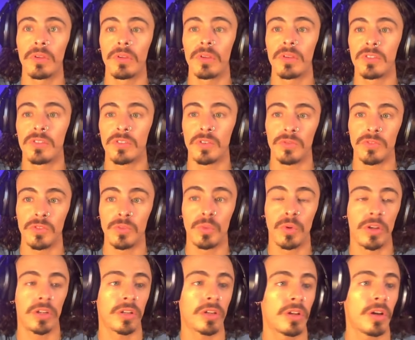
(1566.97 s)
So if you
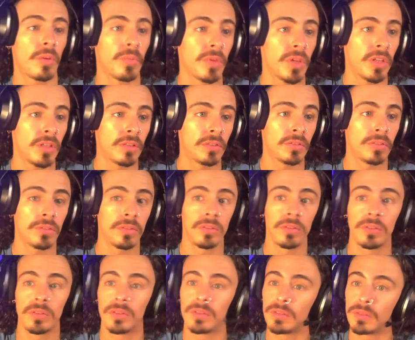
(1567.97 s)
want to come in,
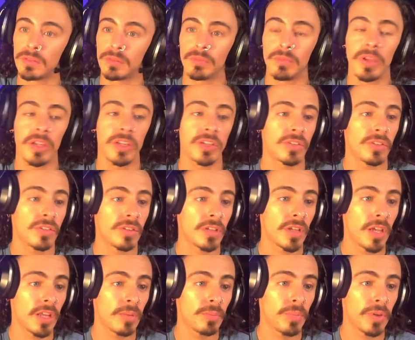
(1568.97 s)
make sure you
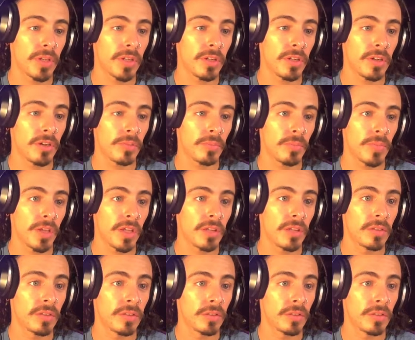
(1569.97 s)
get up in here, man.